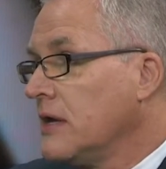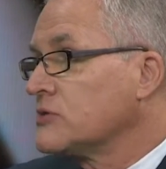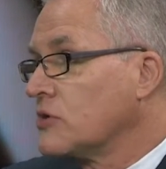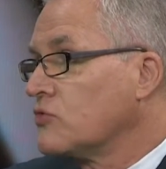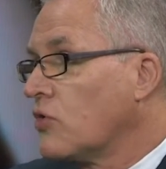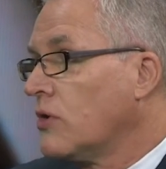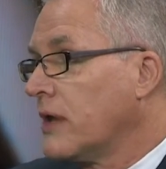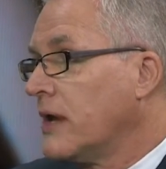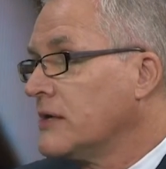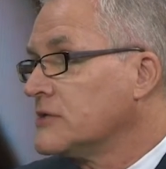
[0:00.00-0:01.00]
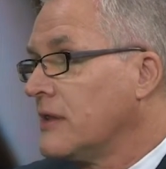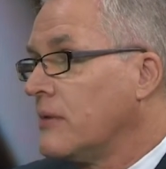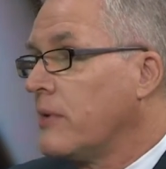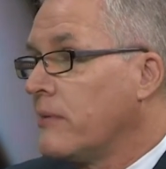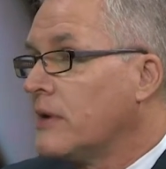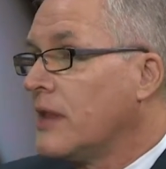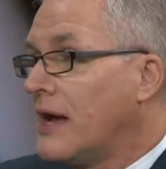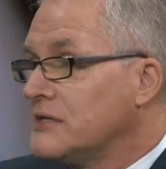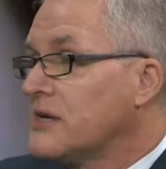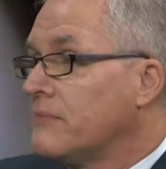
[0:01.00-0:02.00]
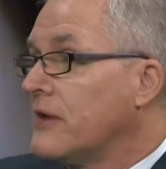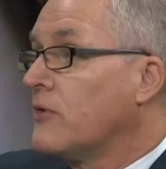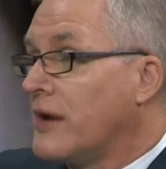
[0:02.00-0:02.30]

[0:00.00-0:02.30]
is controlling us, mm-hmm. and then mm-hmm. we realize something